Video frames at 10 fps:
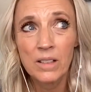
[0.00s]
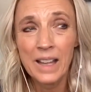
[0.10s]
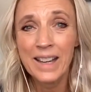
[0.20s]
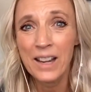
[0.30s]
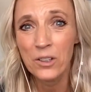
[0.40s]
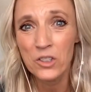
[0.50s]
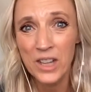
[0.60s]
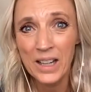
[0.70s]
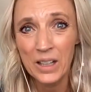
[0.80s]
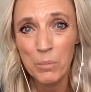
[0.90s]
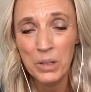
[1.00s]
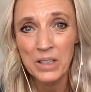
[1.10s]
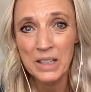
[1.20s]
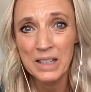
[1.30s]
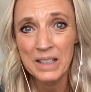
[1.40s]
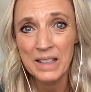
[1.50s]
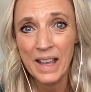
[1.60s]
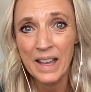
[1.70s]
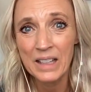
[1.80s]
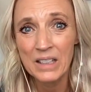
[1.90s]
and energetic abilities
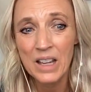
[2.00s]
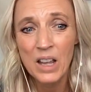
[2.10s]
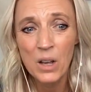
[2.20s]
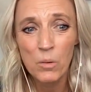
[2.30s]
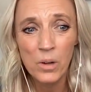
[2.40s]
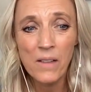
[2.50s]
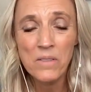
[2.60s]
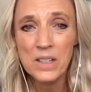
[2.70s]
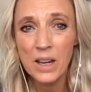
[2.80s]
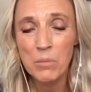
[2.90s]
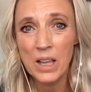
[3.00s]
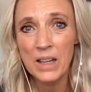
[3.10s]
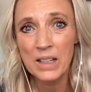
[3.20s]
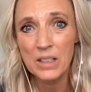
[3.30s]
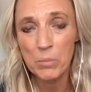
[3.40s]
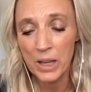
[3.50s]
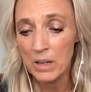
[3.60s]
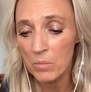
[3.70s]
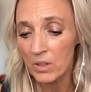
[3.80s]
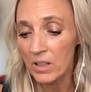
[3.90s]
that were oftentimes
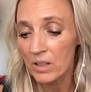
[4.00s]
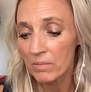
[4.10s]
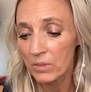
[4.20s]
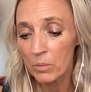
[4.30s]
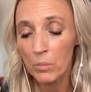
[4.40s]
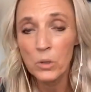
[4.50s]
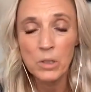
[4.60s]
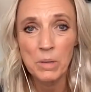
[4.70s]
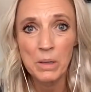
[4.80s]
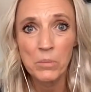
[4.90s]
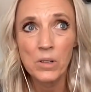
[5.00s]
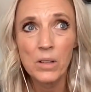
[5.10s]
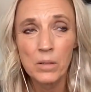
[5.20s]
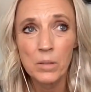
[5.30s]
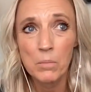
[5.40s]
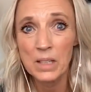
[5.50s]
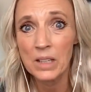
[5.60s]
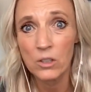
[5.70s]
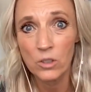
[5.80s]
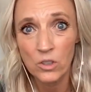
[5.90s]
unexplainable to most people and
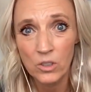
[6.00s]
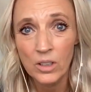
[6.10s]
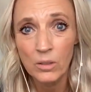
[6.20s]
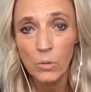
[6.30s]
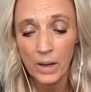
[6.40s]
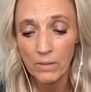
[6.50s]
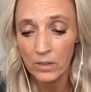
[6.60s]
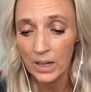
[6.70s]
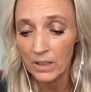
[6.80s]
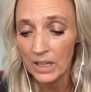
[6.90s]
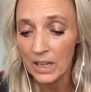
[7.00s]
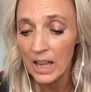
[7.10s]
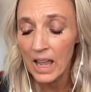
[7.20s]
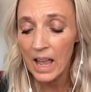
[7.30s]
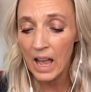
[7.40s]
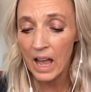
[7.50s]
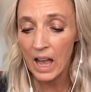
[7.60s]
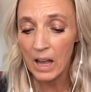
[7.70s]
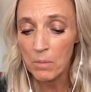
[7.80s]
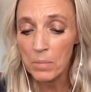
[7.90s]
misunderstood, quite frankly.
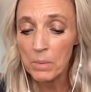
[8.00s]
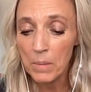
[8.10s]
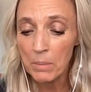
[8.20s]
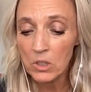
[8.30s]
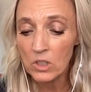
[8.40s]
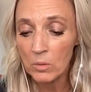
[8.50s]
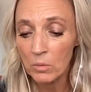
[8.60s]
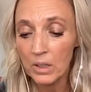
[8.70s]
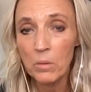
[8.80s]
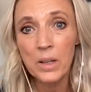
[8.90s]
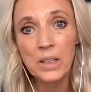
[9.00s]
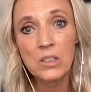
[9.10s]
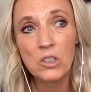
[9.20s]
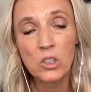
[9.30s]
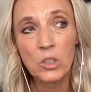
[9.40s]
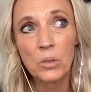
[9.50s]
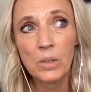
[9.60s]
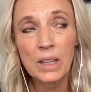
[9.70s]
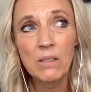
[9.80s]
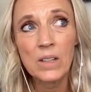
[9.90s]
Uh, but my mission really was to,
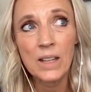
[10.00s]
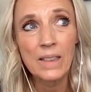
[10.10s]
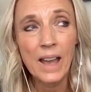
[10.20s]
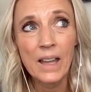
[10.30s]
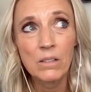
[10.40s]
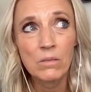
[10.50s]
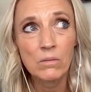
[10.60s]
even at that